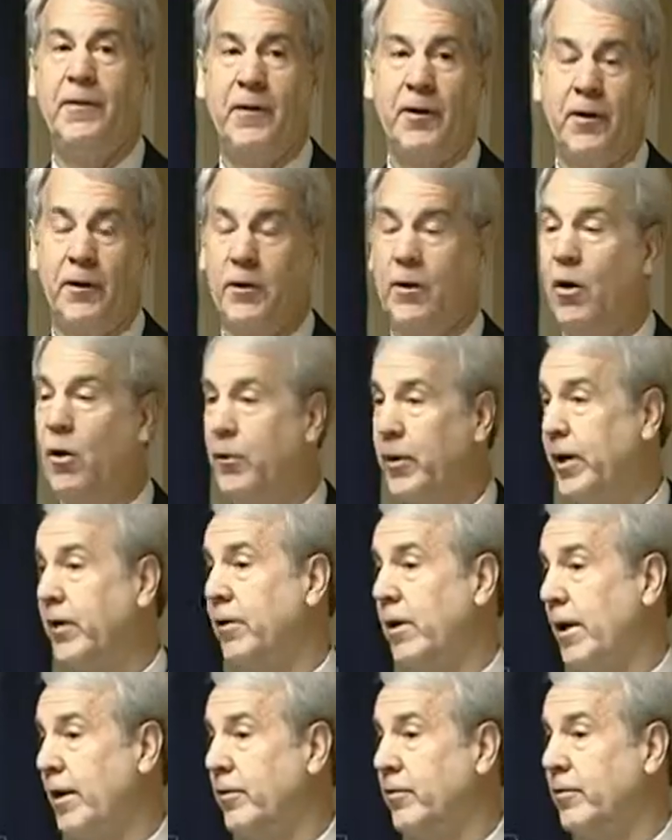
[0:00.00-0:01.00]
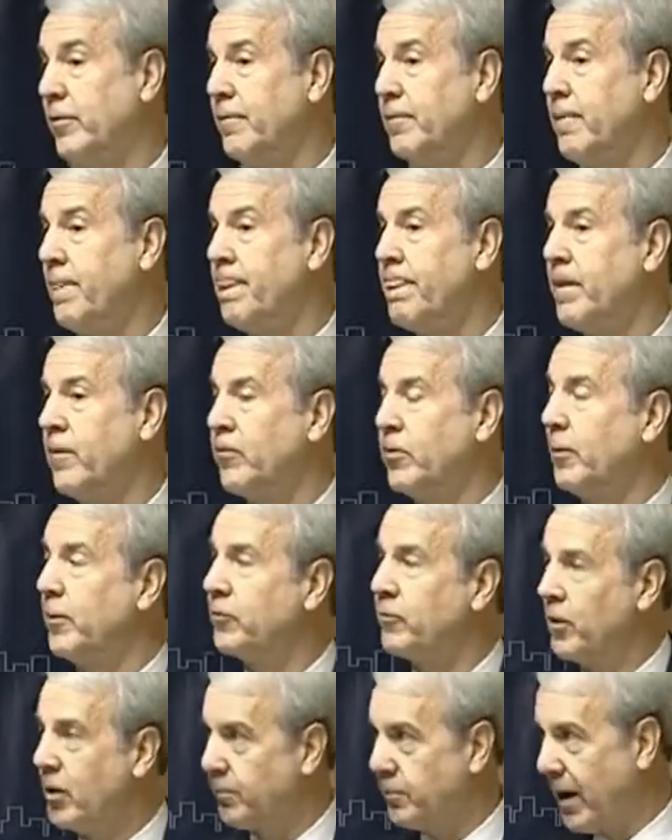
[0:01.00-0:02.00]
their own airlines. So it's
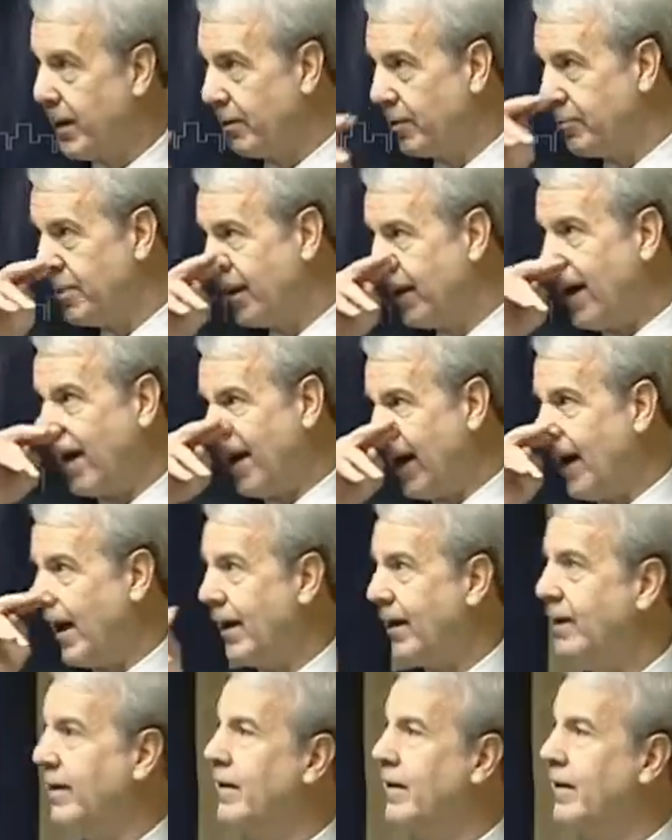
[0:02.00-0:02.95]
going to probably be that high.